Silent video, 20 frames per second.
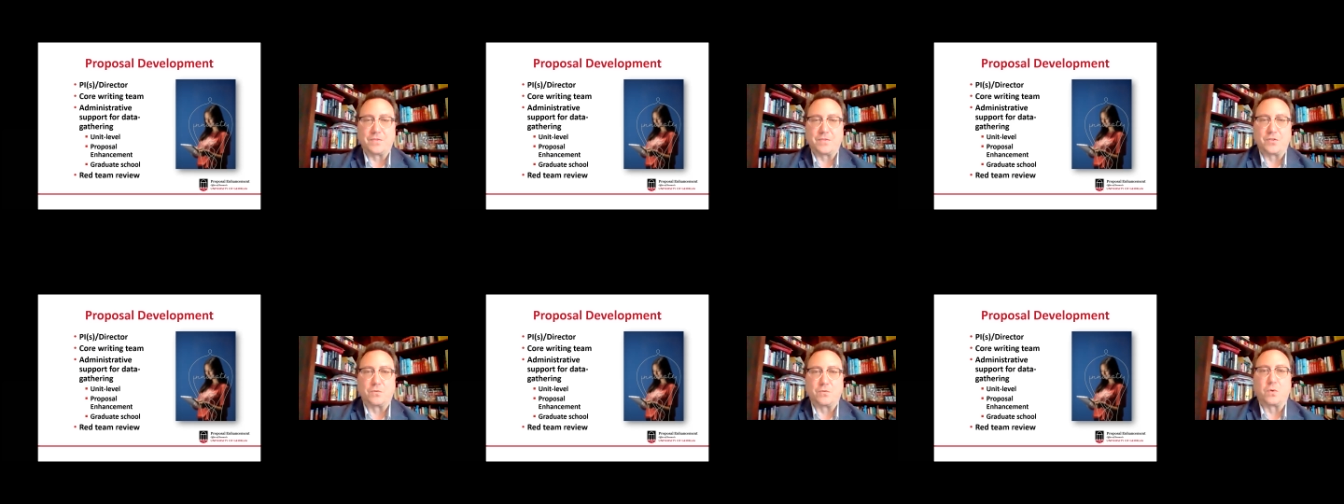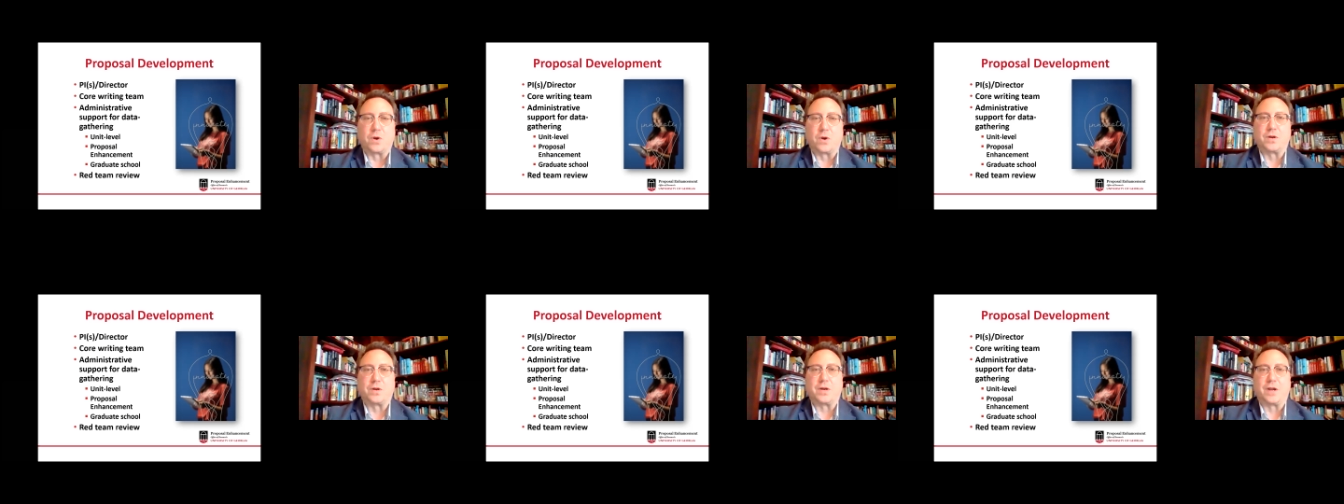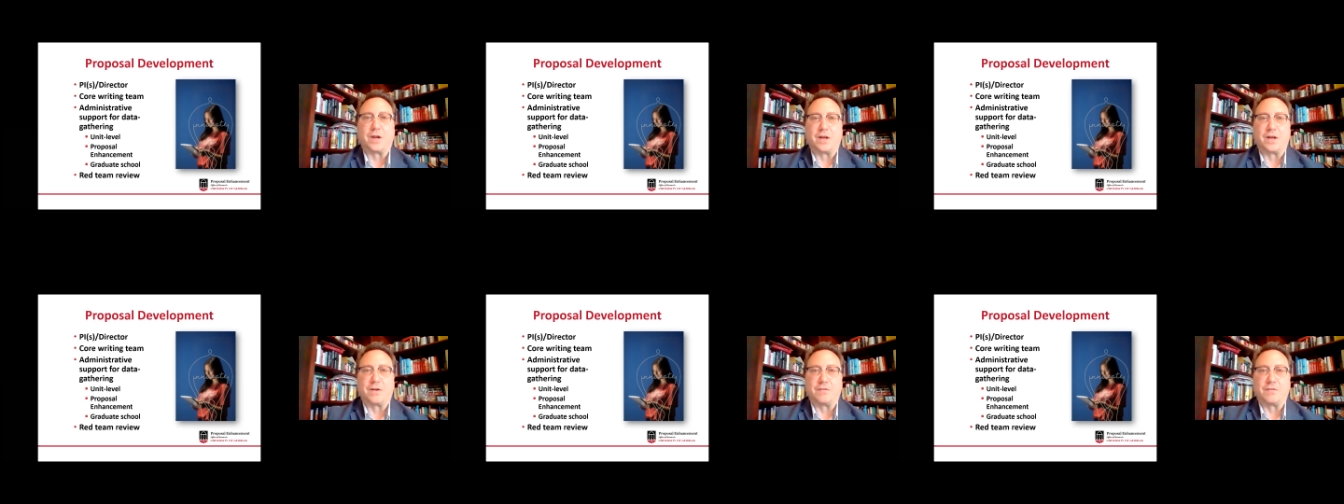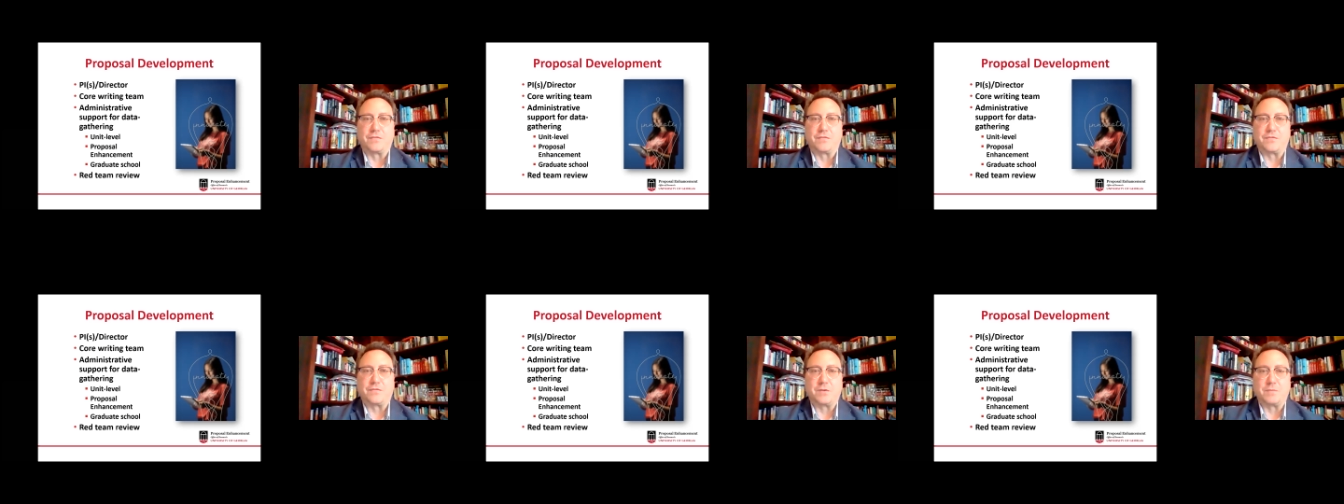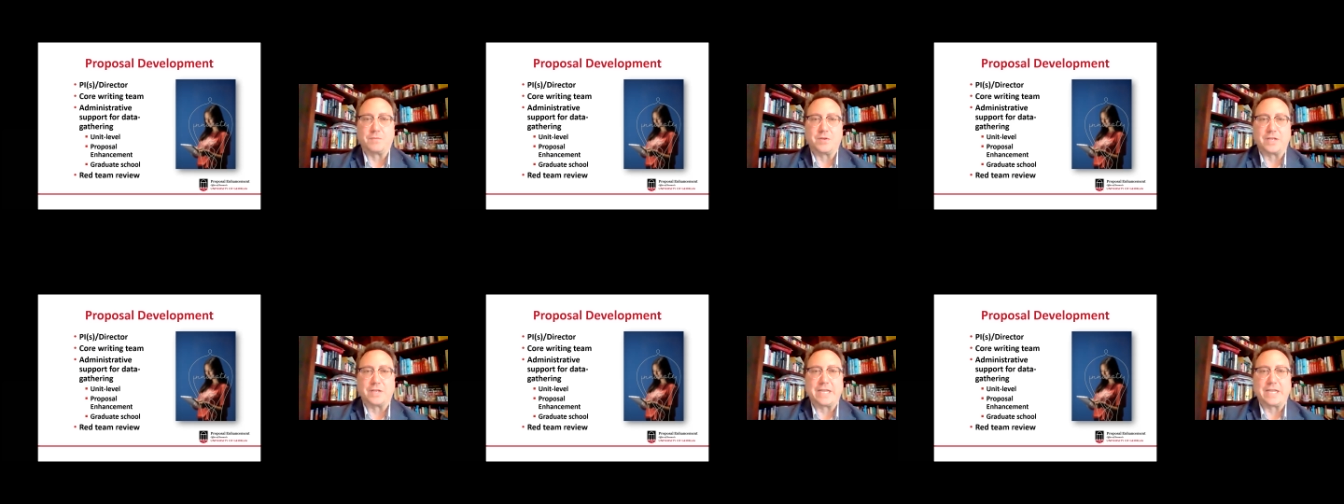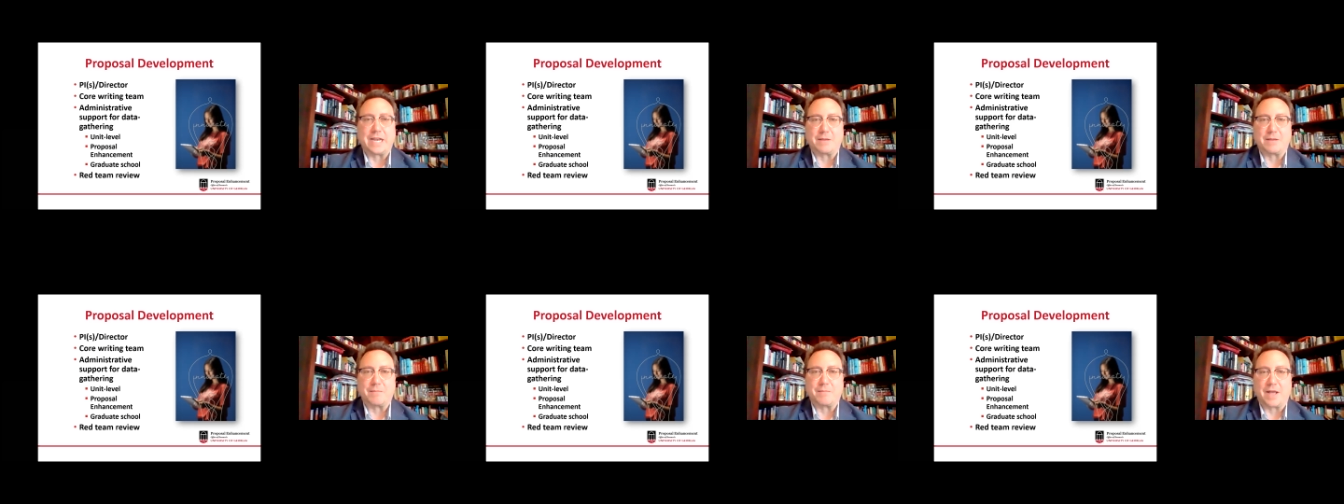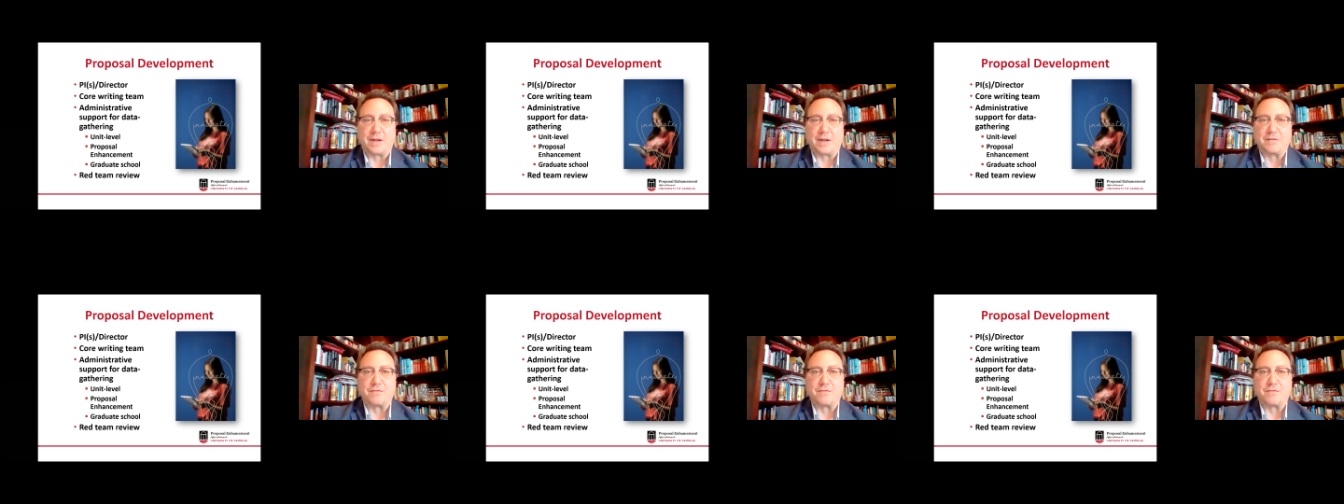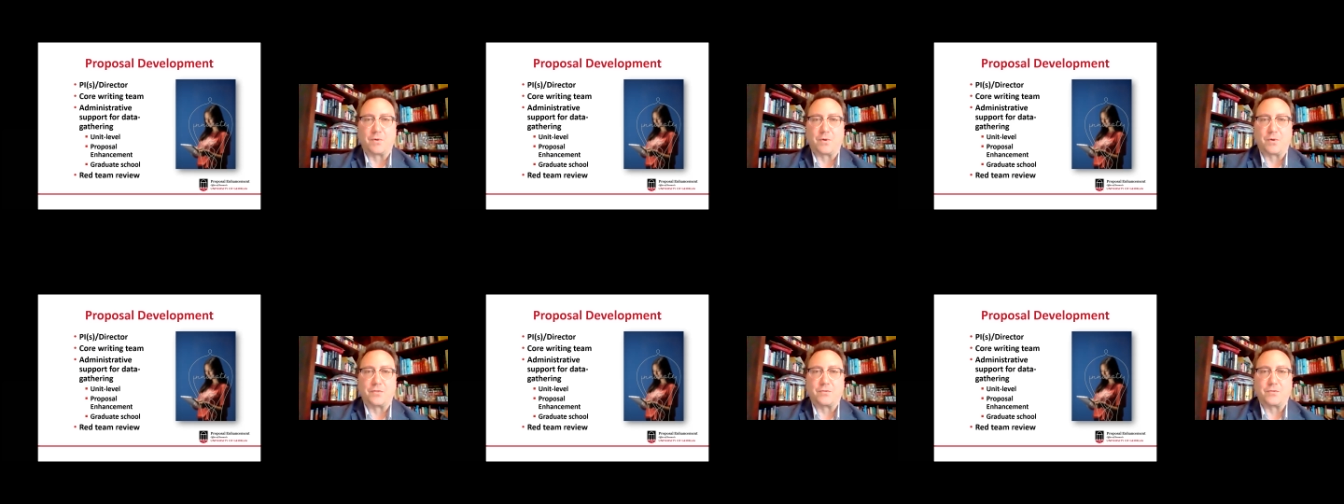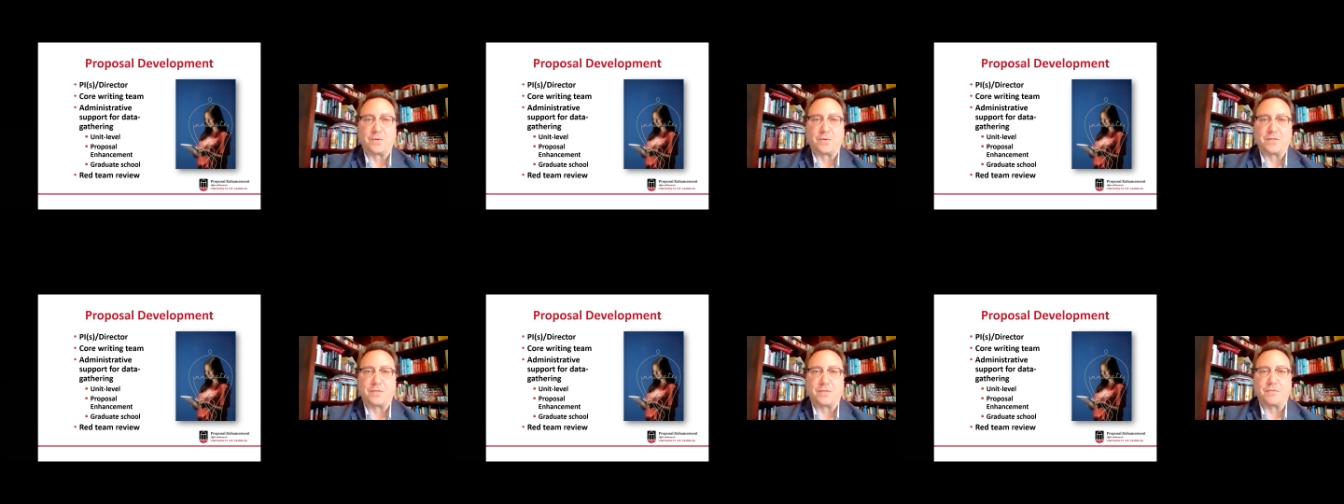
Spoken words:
the work of communicating back and forth with